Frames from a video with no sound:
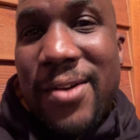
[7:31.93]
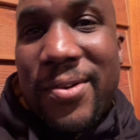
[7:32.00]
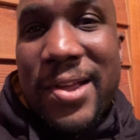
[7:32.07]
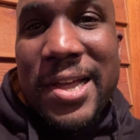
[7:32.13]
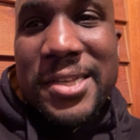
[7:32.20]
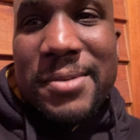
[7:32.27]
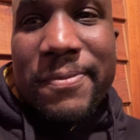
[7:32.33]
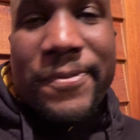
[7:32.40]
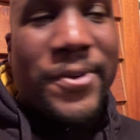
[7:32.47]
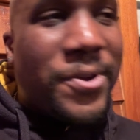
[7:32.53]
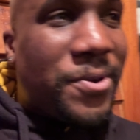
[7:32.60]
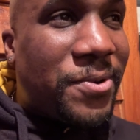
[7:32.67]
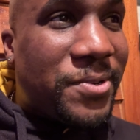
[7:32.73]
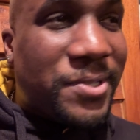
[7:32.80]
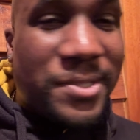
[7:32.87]
we're gonna have some
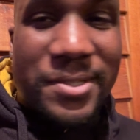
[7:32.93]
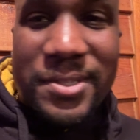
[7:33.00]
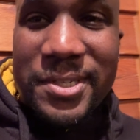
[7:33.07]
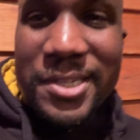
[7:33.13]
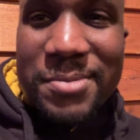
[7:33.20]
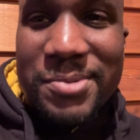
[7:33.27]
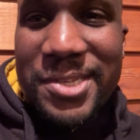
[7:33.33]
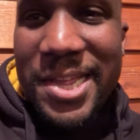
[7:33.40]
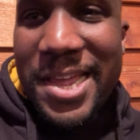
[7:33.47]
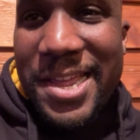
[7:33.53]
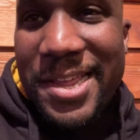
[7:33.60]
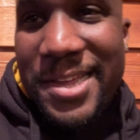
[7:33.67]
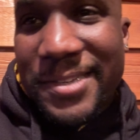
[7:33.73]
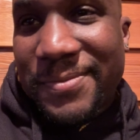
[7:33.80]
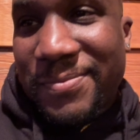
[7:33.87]
food, get some
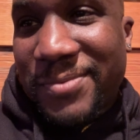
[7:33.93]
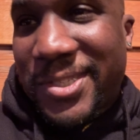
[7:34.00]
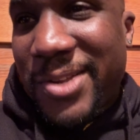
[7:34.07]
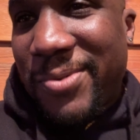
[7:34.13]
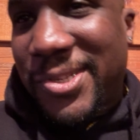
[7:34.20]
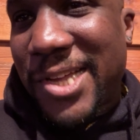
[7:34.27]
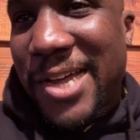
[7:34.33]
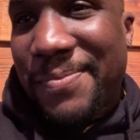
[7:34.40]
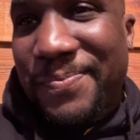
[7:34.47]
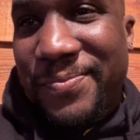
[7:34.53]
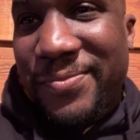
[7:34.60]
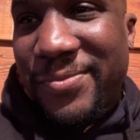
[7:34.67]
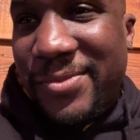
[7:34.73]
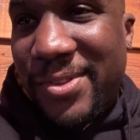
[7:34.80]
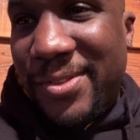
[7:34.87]
steak, and see what's up.
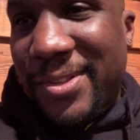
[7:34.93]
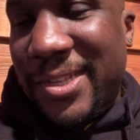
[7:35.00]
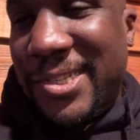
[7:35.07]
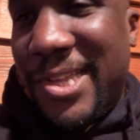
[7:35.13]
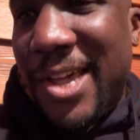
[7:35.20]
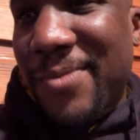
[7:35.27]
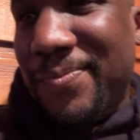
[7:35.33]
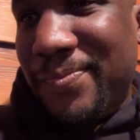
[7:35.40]
Let's go.